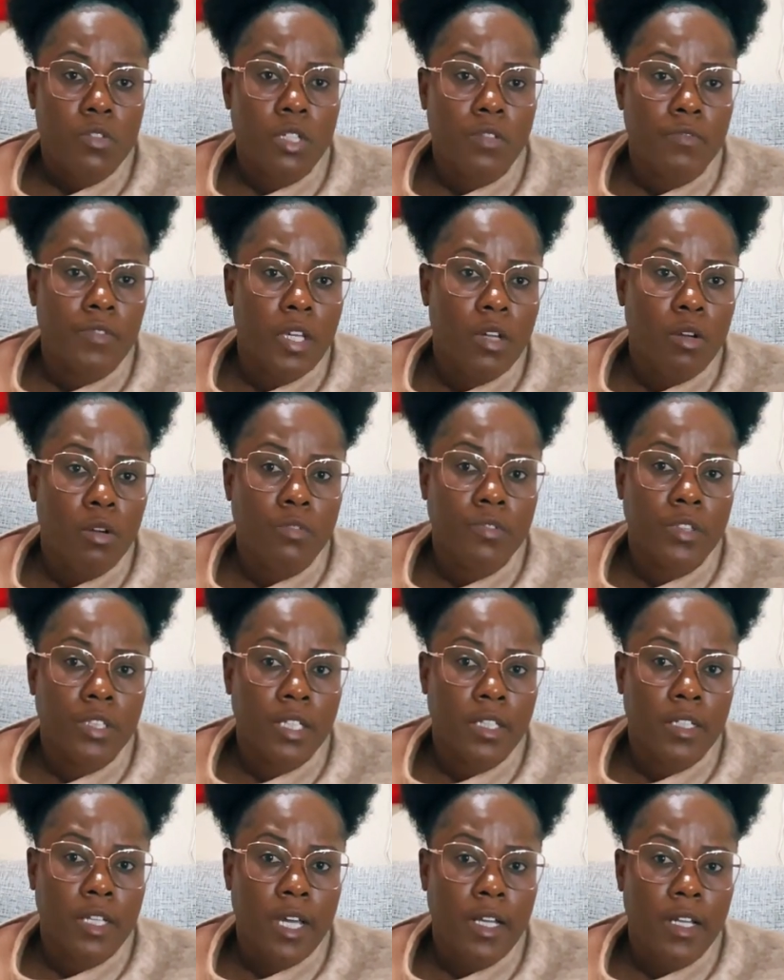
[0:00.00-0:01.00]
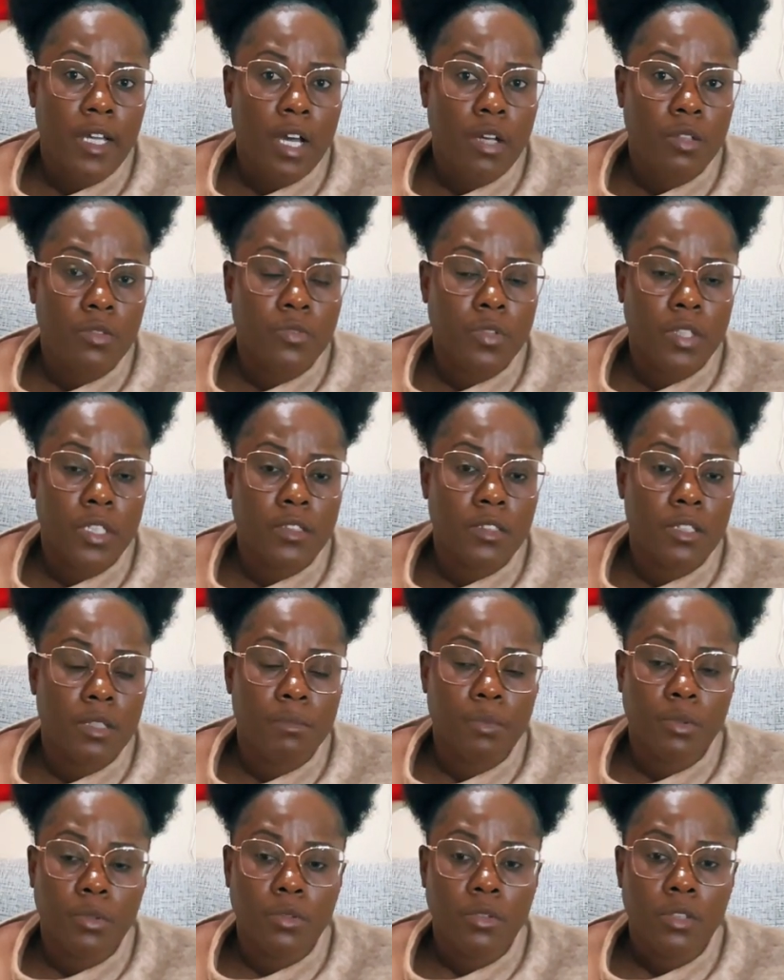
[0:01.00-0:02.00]
So if they over their dad house, for
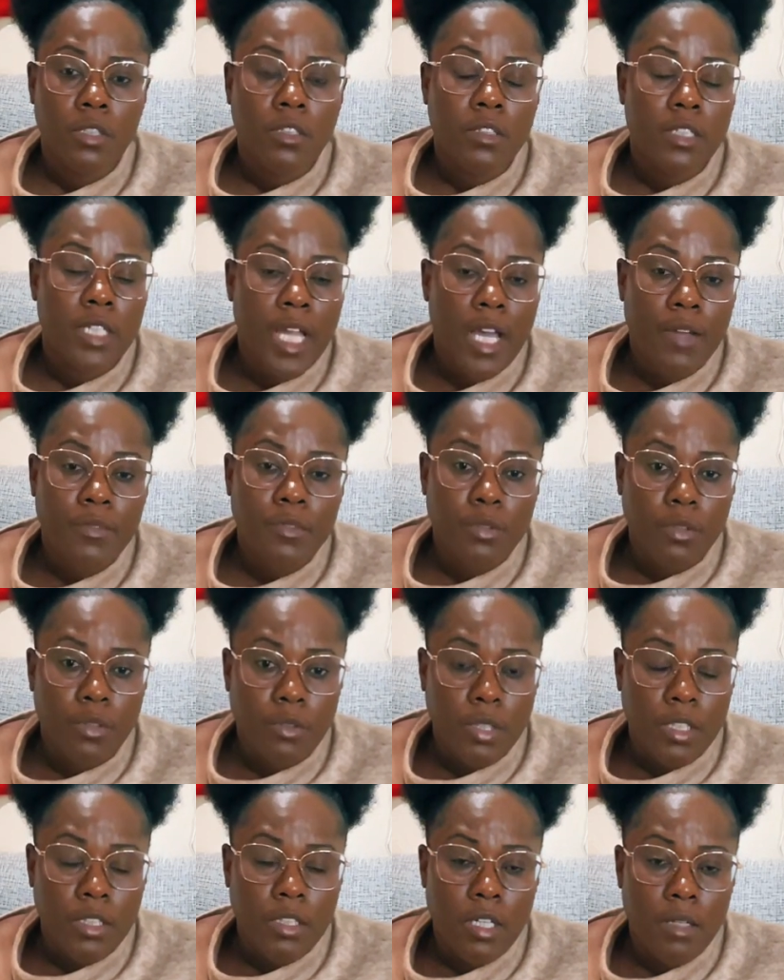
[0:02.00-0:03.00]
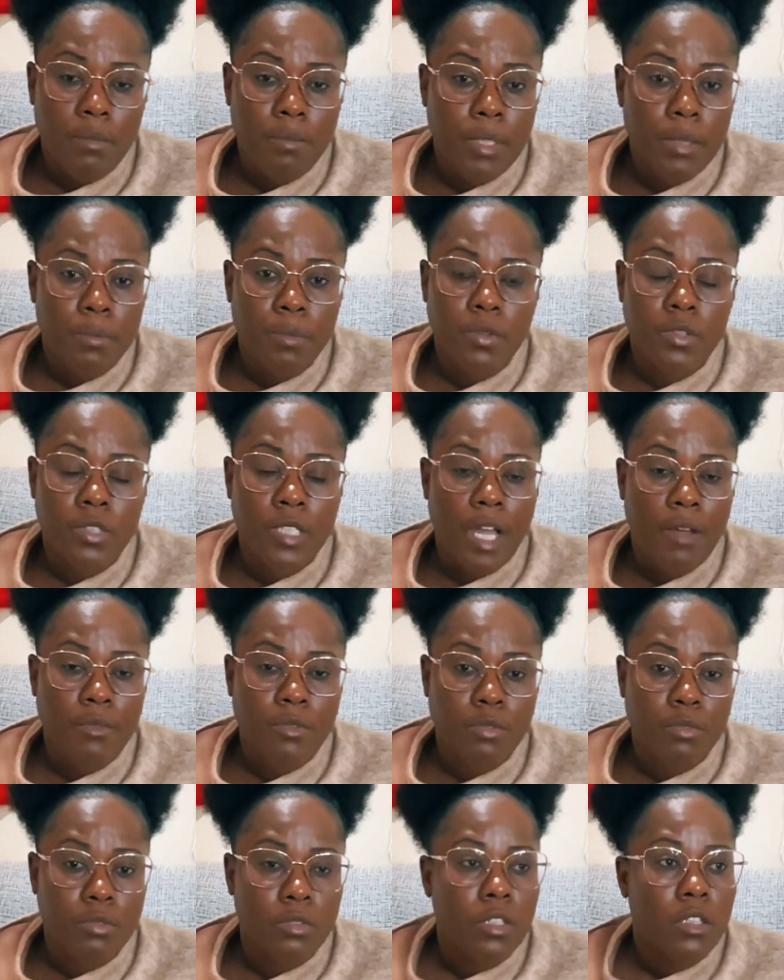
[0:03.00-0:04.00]
example, they have to greet their peoples. They
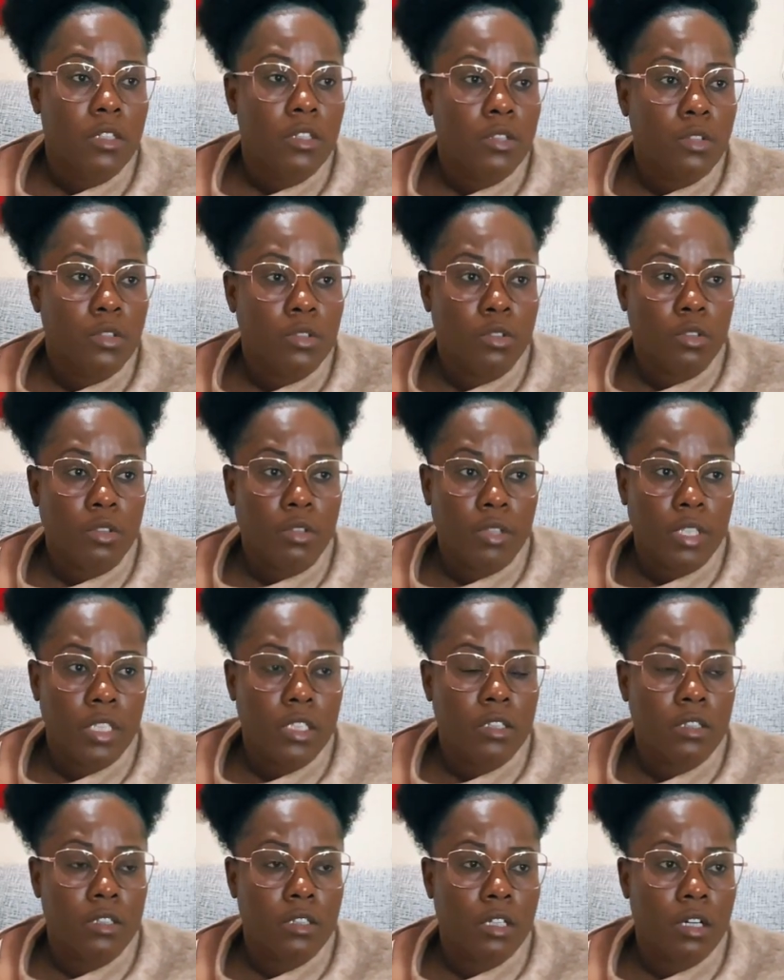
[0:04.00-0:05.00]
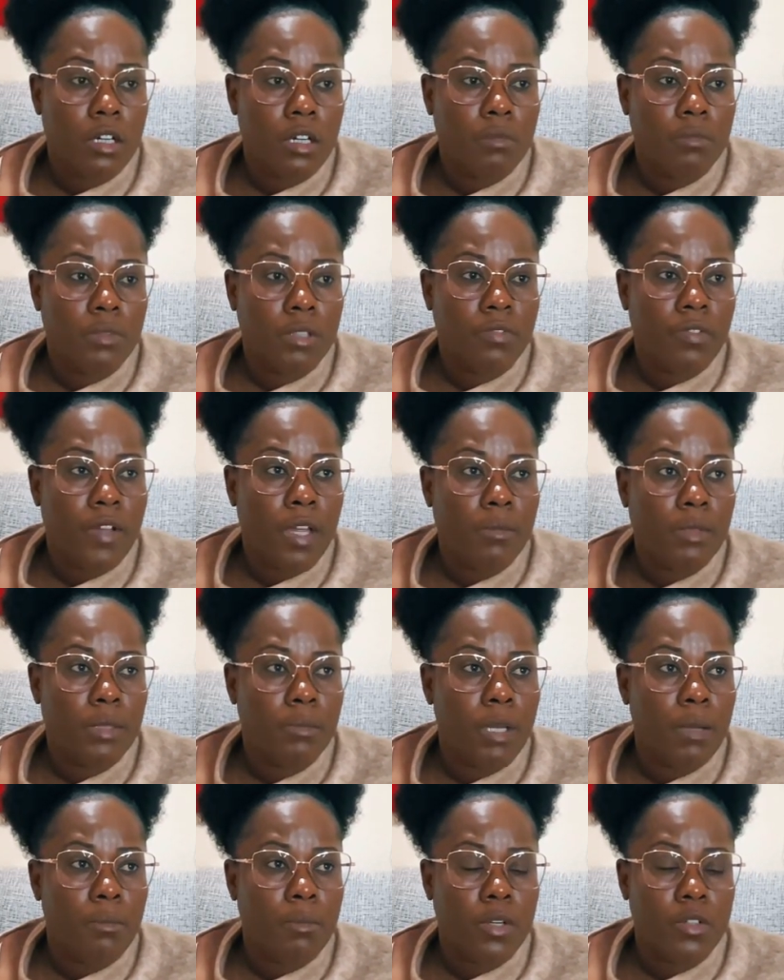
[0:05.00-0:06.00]
have to, you know, greet the, um, the
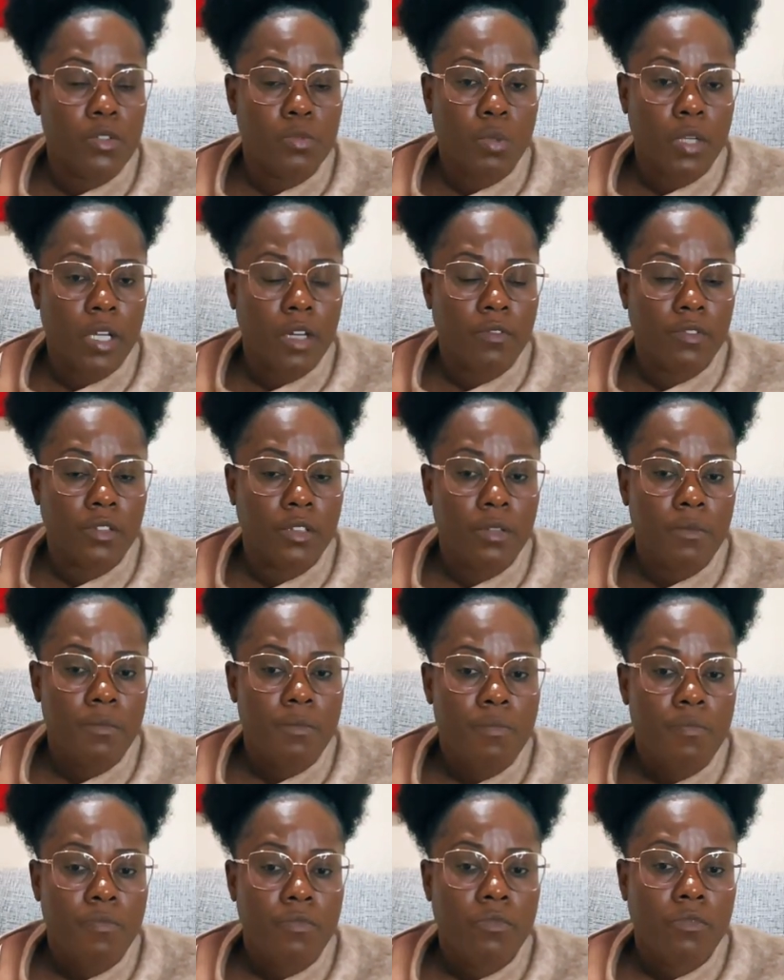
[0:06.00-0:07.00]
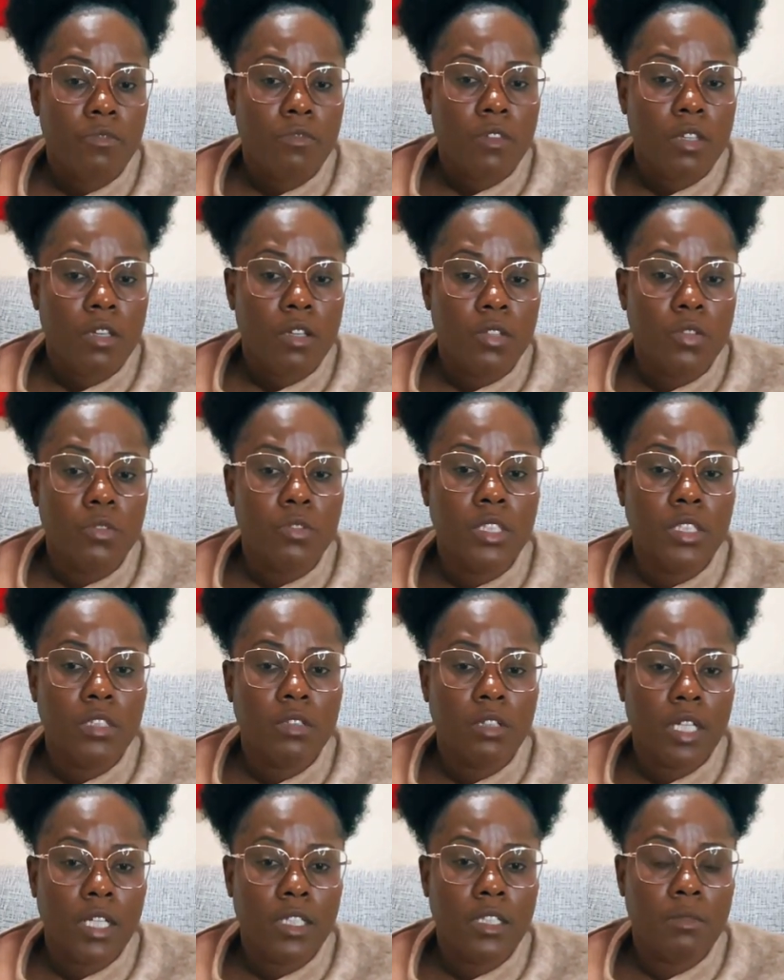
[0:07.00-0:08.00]
family members, whatever. You
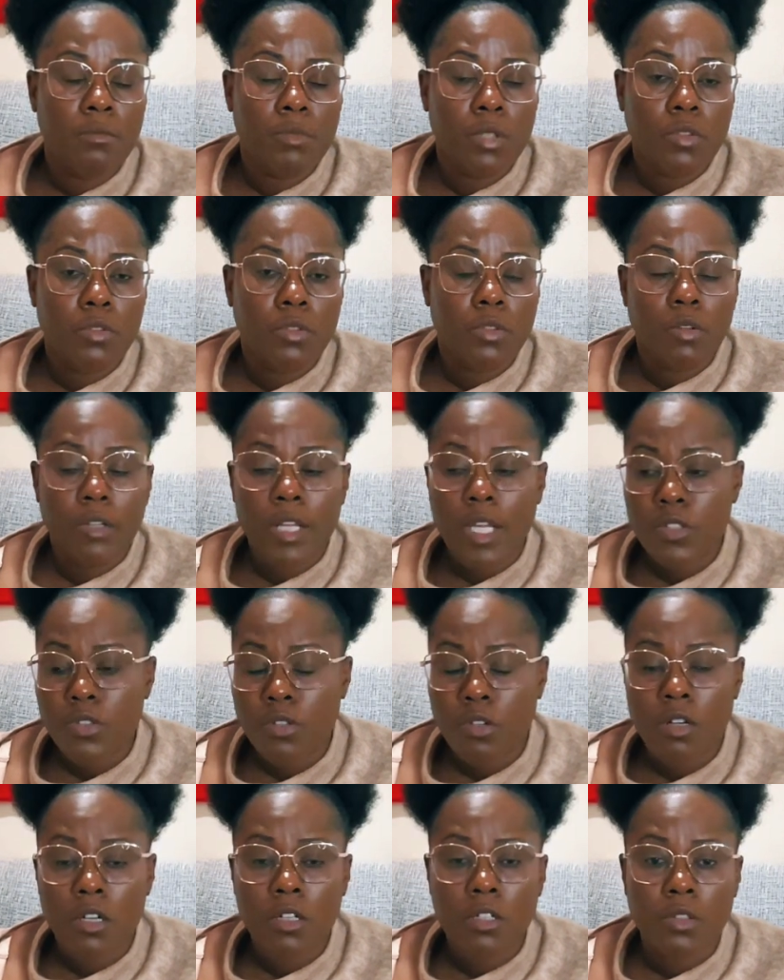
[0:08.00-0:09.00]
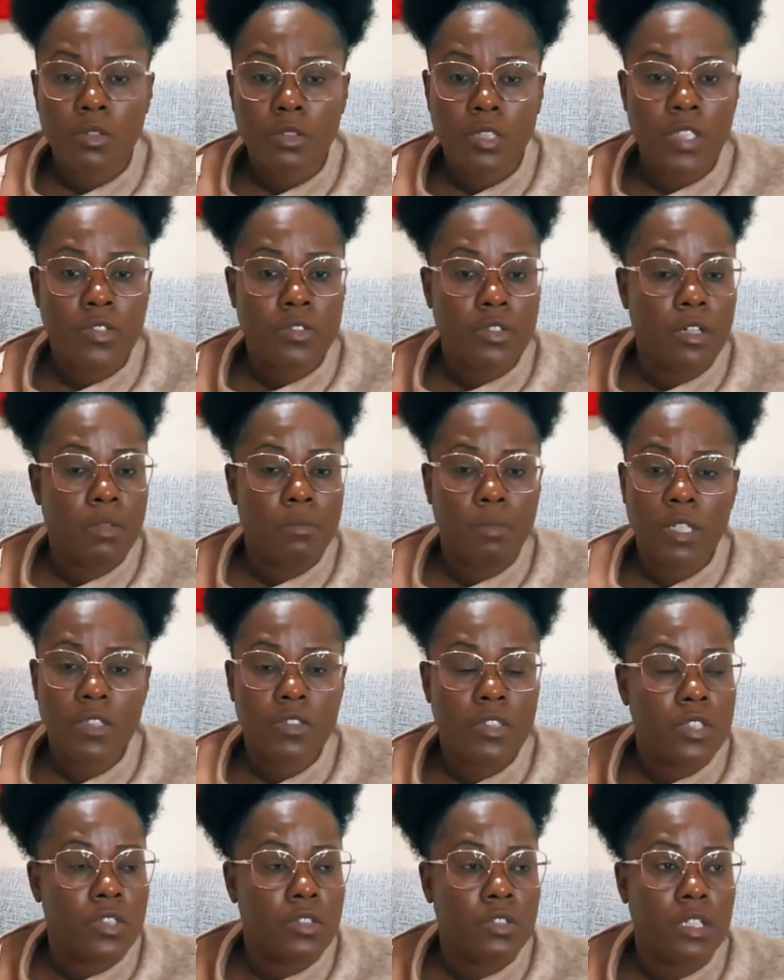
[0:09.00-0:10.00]
need to let them know, though that's your uncle, there's certain
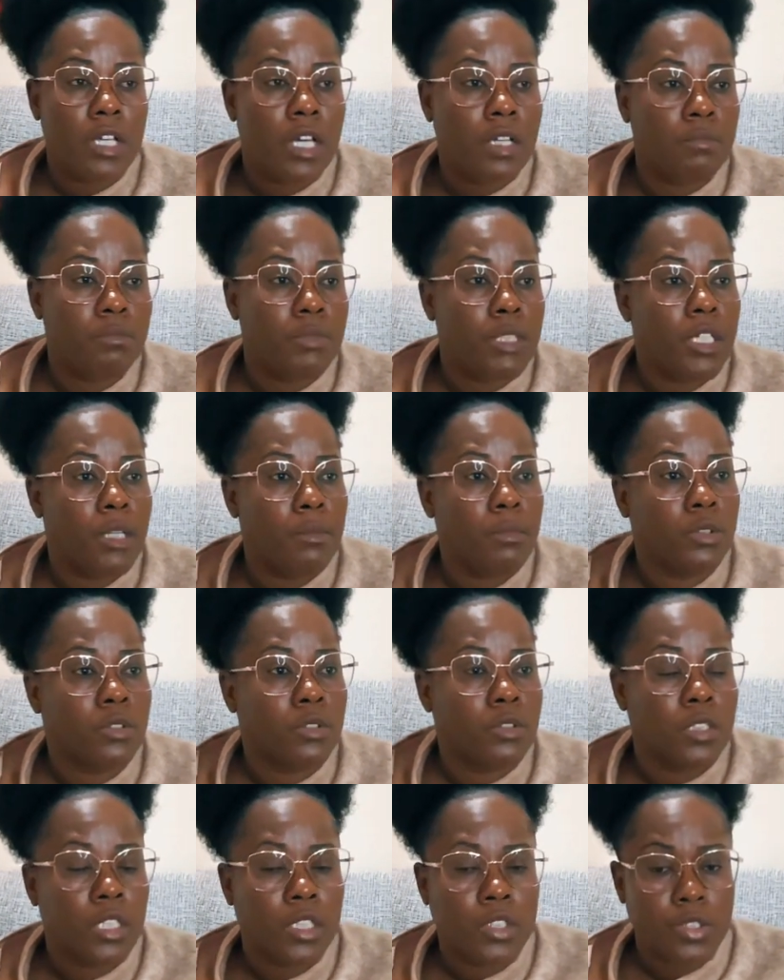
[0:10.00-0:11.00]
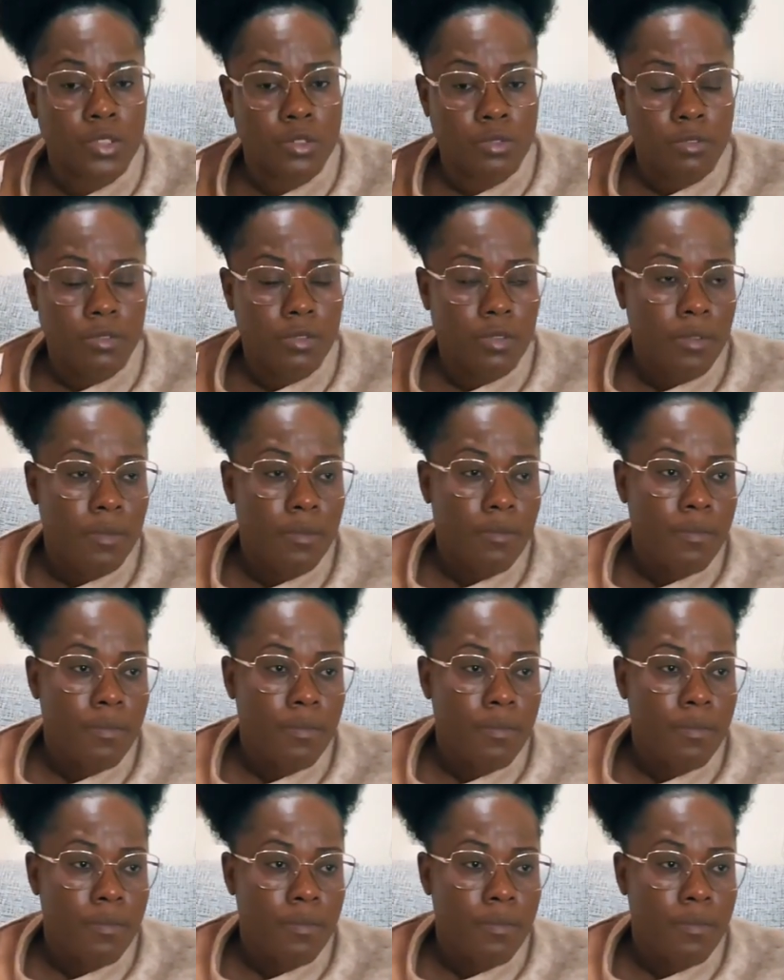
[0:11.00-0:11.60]
places should not be able to touch you.